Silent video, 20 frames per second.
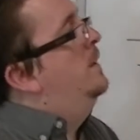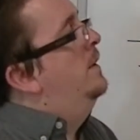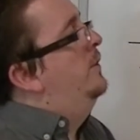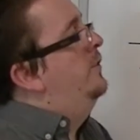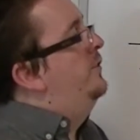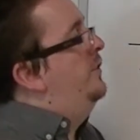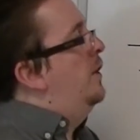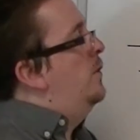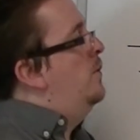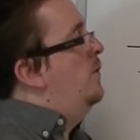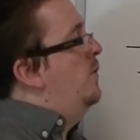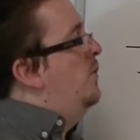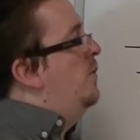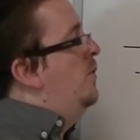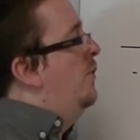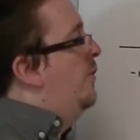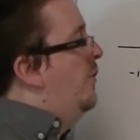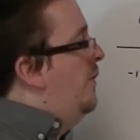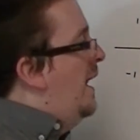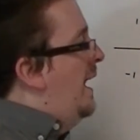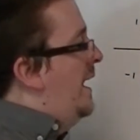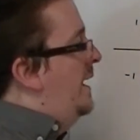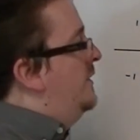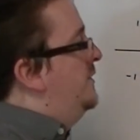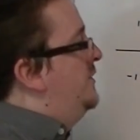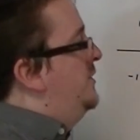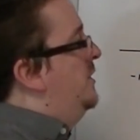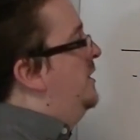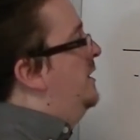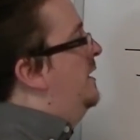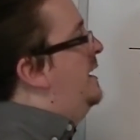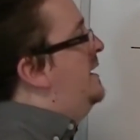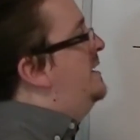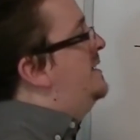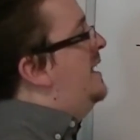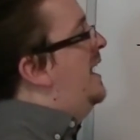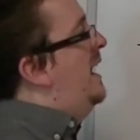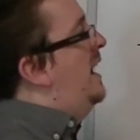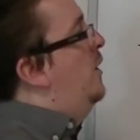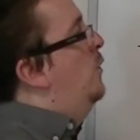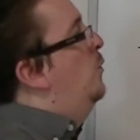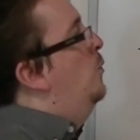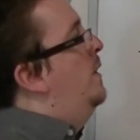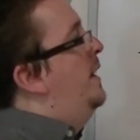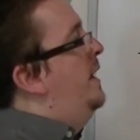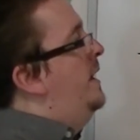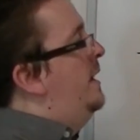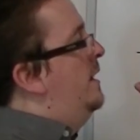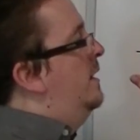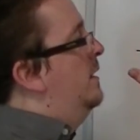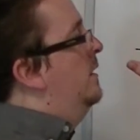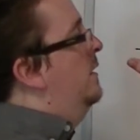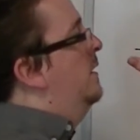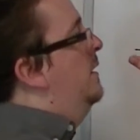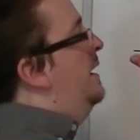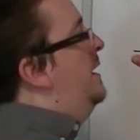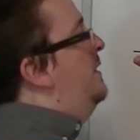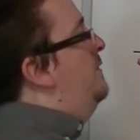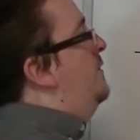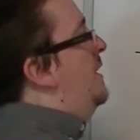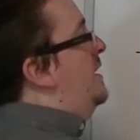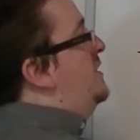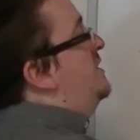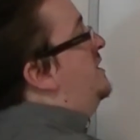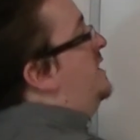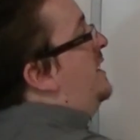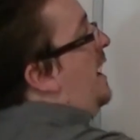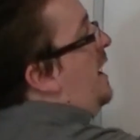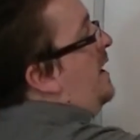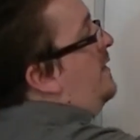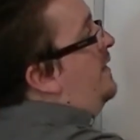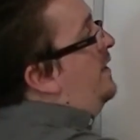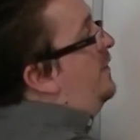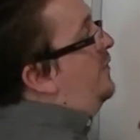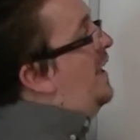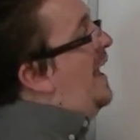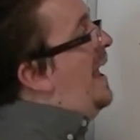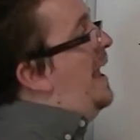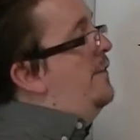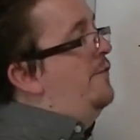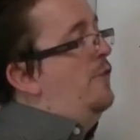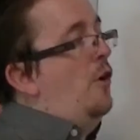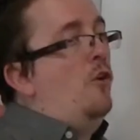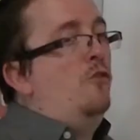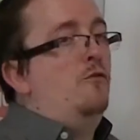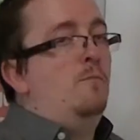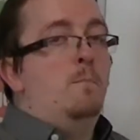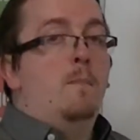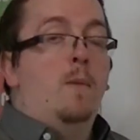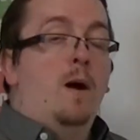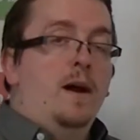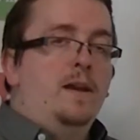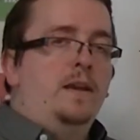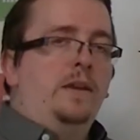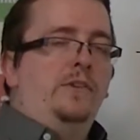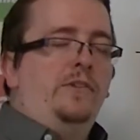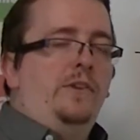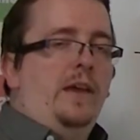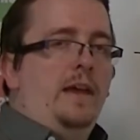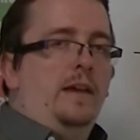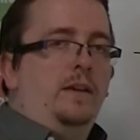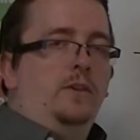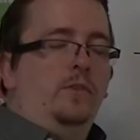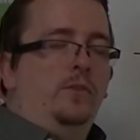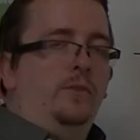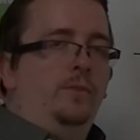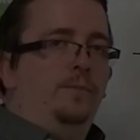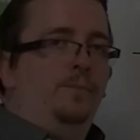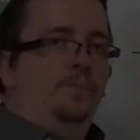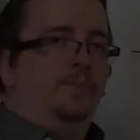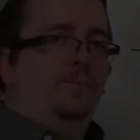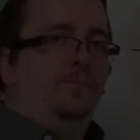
So that is how we investigate this f of minus x.